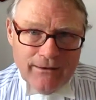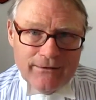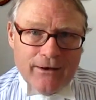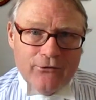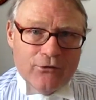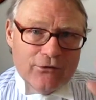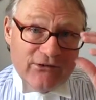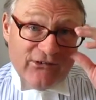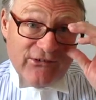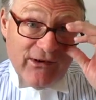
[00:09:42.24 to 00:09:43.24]
Now, you can
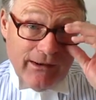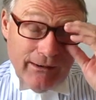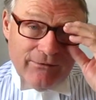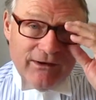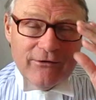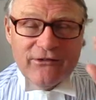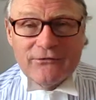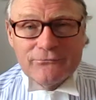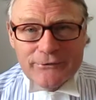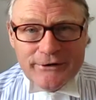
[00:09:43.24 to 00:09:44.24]
see there is a
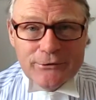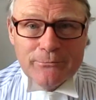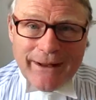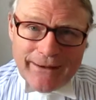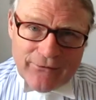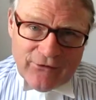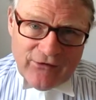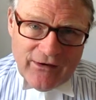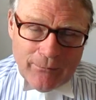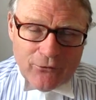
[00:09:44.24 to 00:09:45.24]
real balance
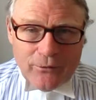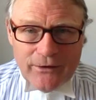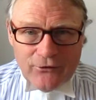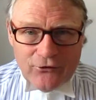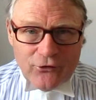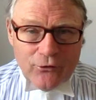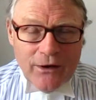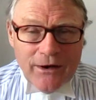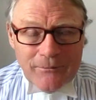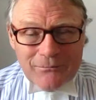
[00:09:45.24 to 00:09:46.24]
here between the two.
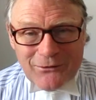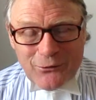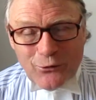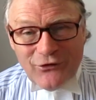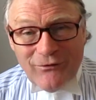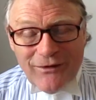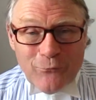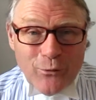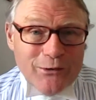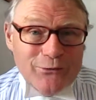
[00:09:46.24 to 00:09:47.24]
But, of course, if they're
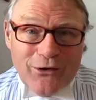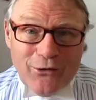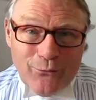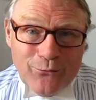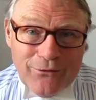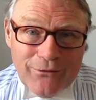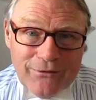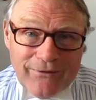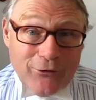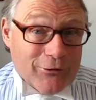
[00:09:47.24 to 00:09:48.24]
well-known,
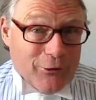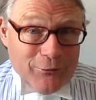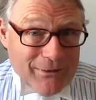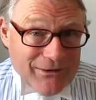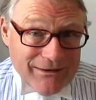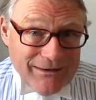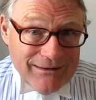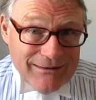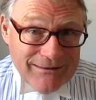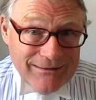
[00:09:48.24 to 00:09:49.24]
they've got a lot of money,
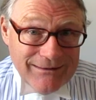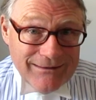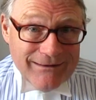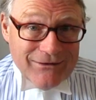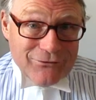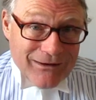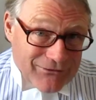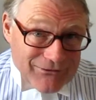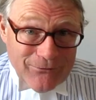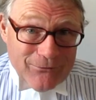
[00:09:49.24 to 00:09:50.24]
it's rather
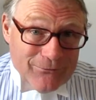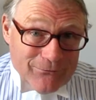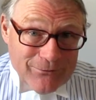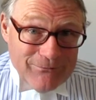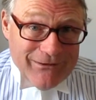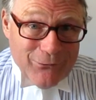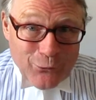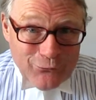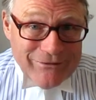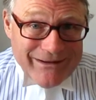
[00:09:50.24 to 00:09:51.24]
different from the
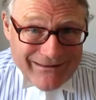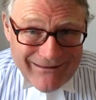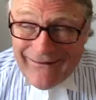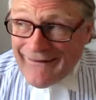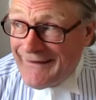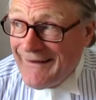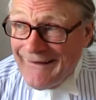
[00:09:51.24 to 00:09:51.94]
ordinary guy